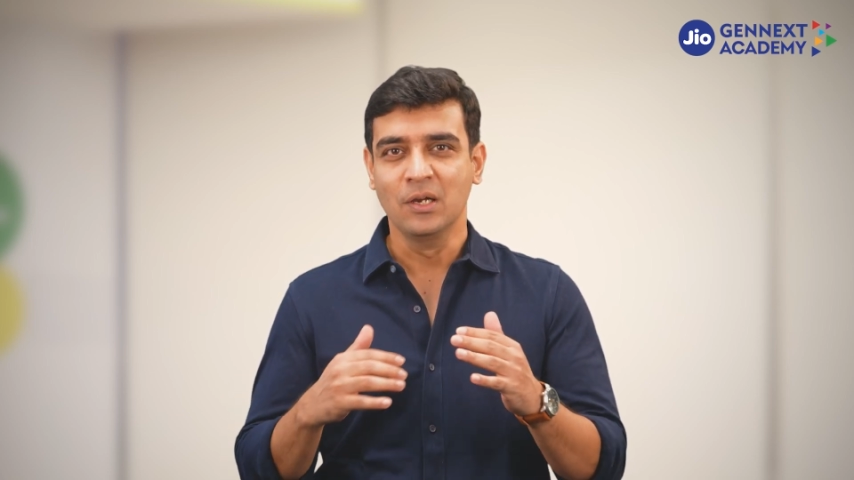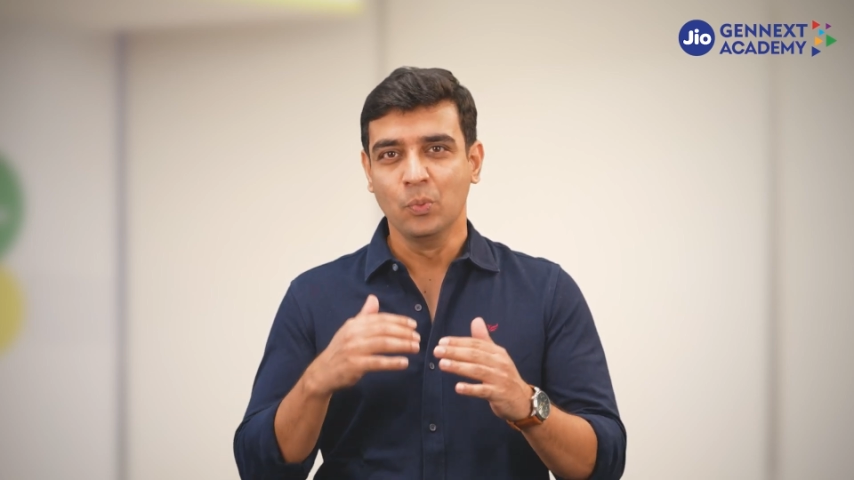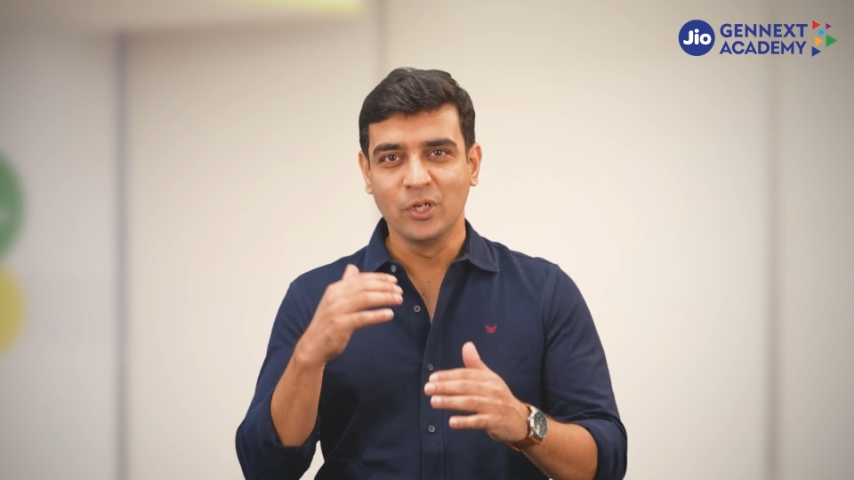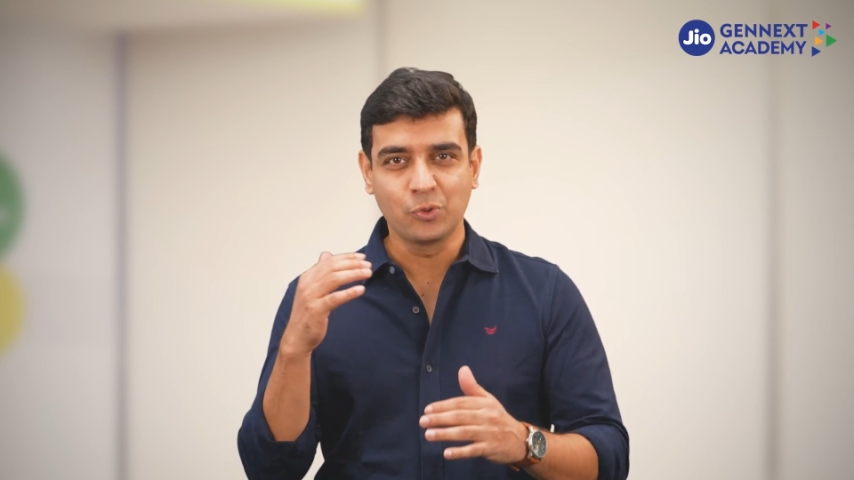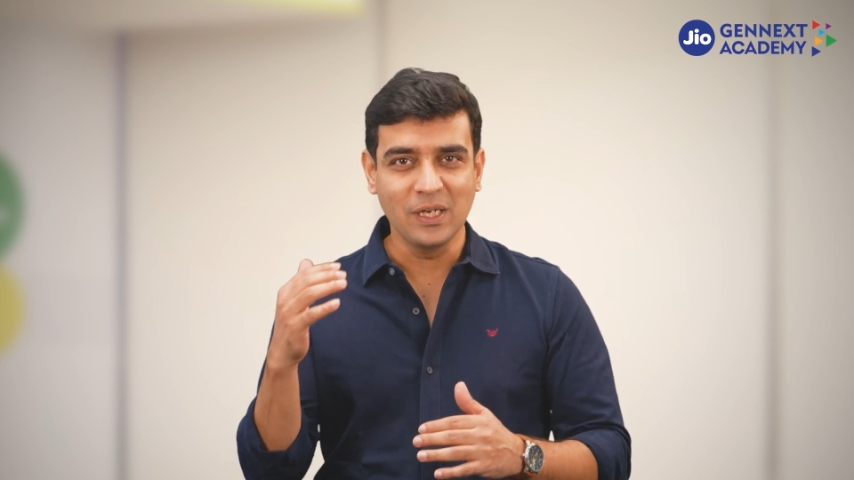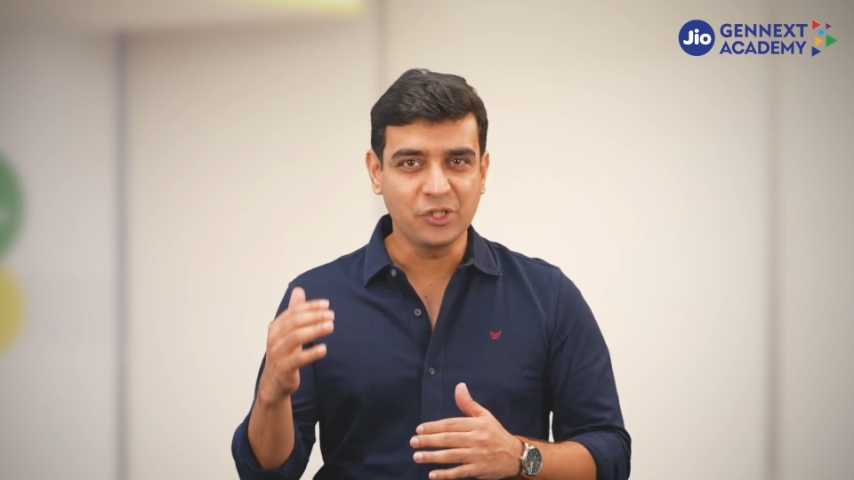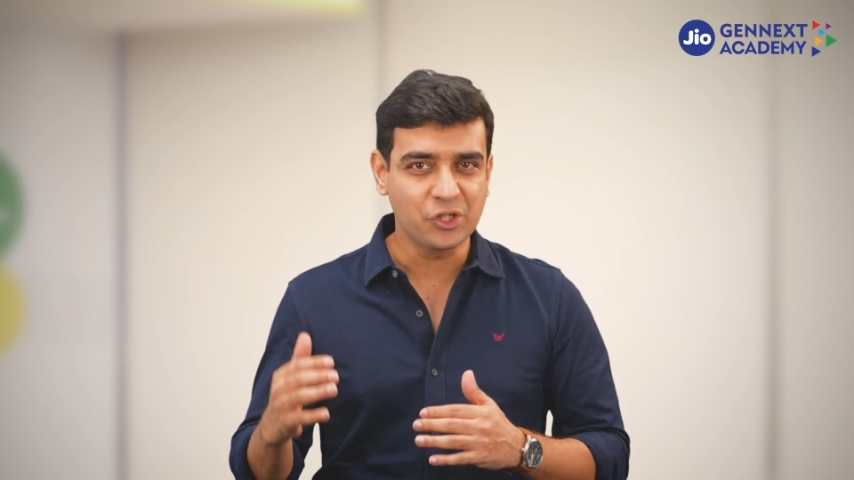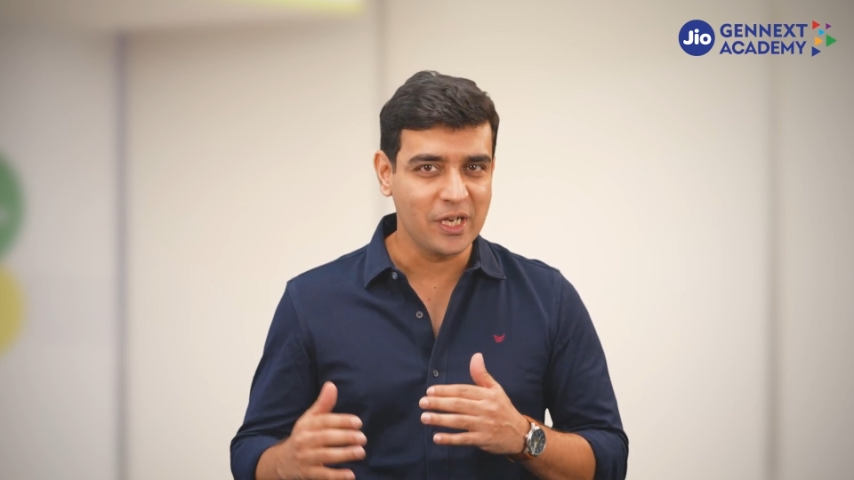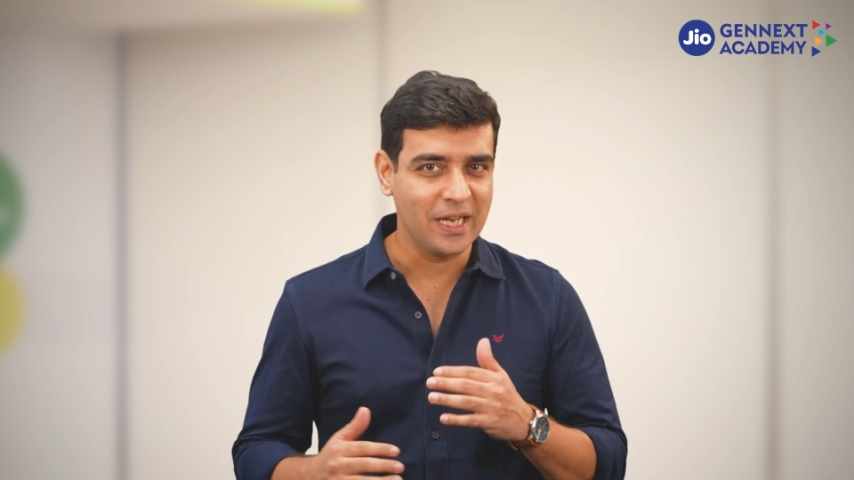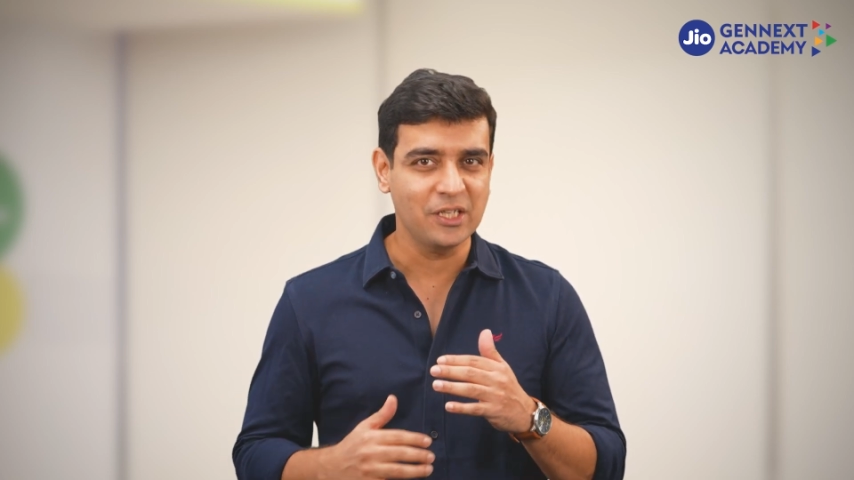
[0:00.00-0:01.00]
which will
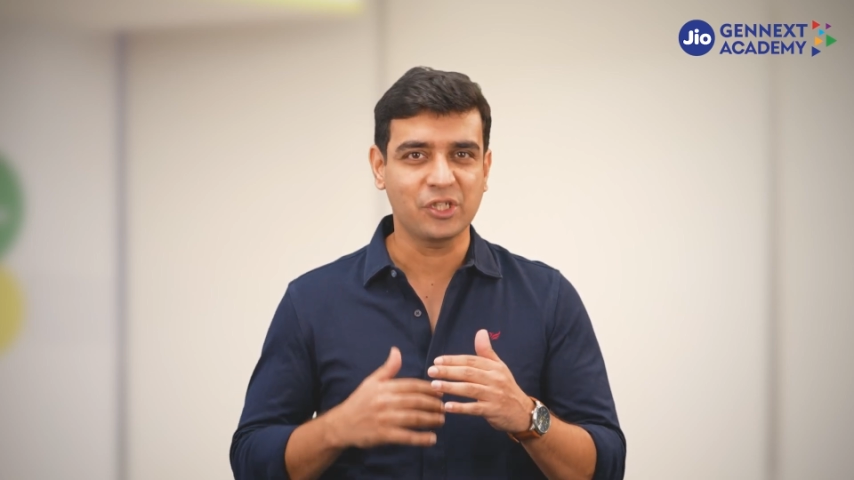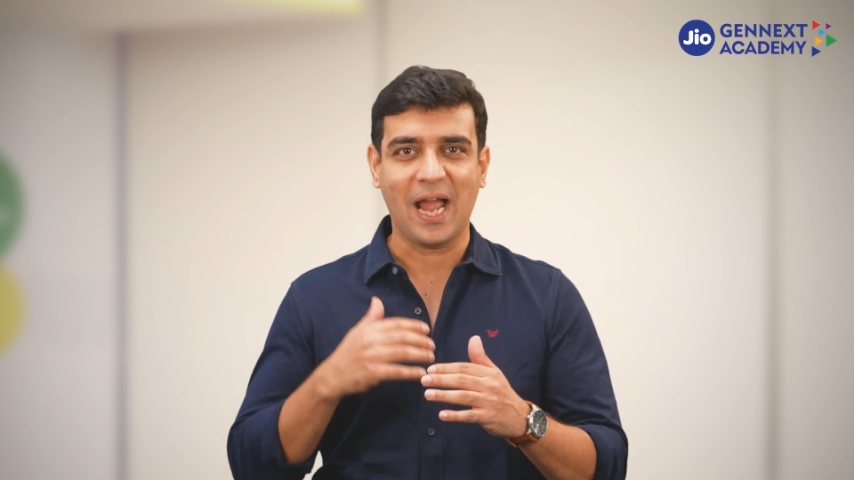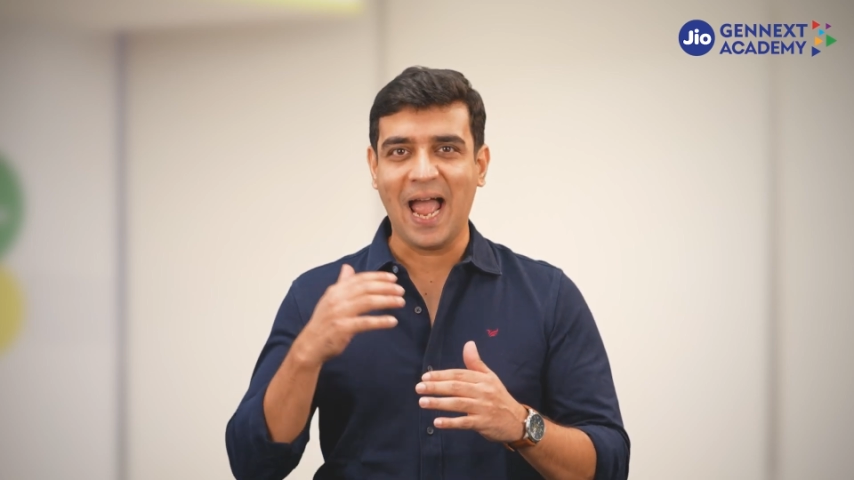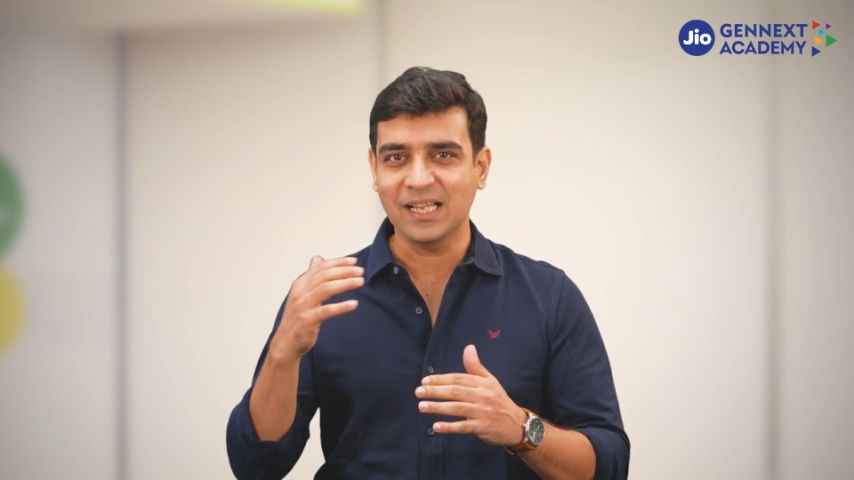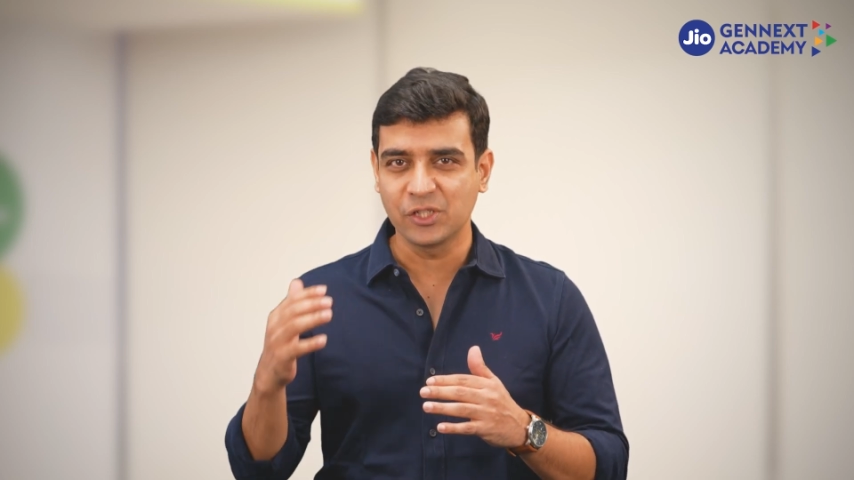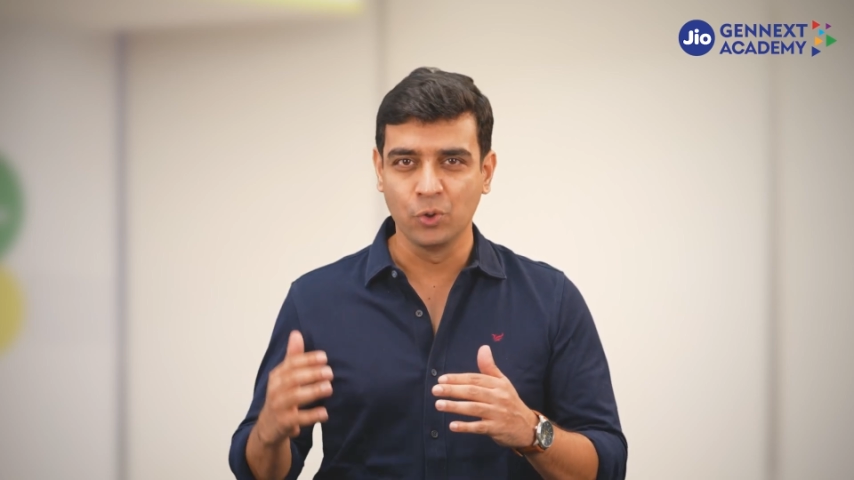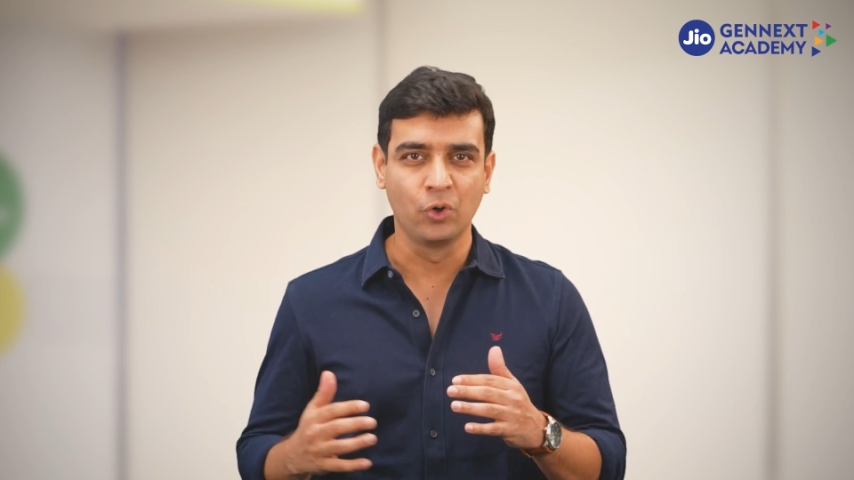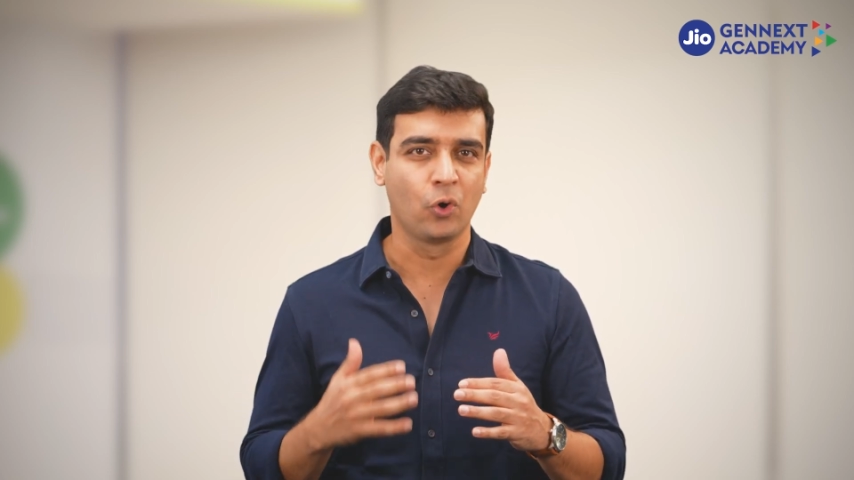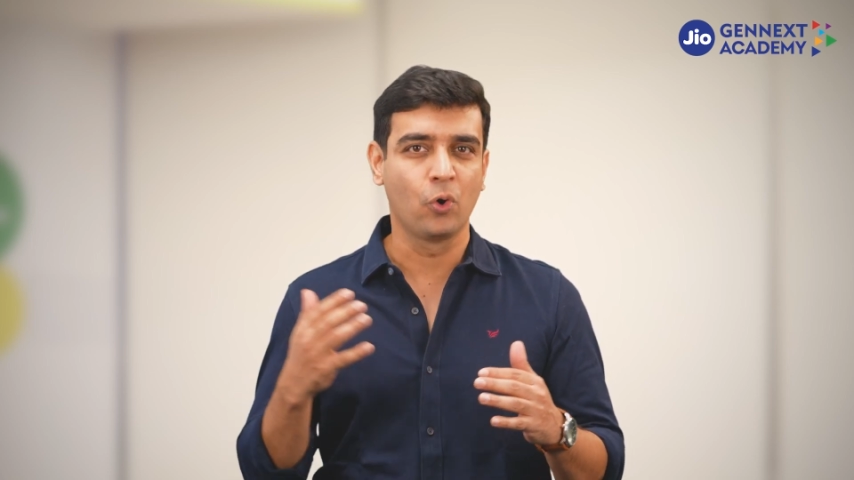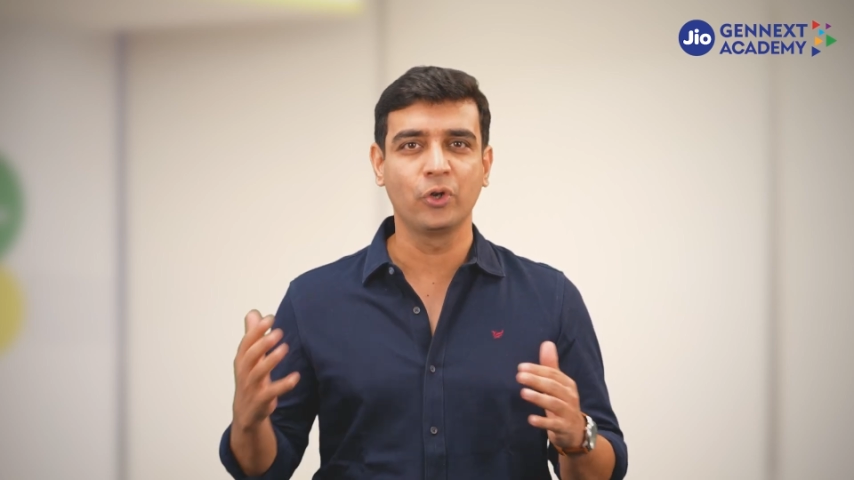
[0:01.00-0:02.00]
change as you
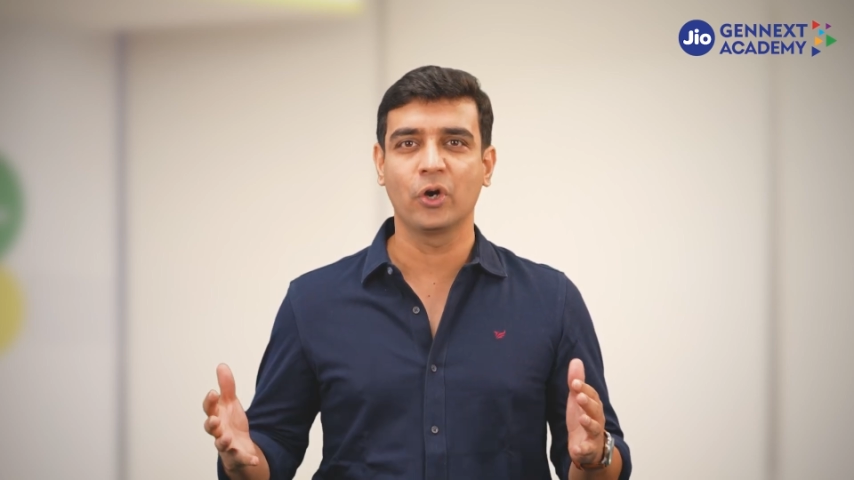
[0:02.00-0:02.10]
grow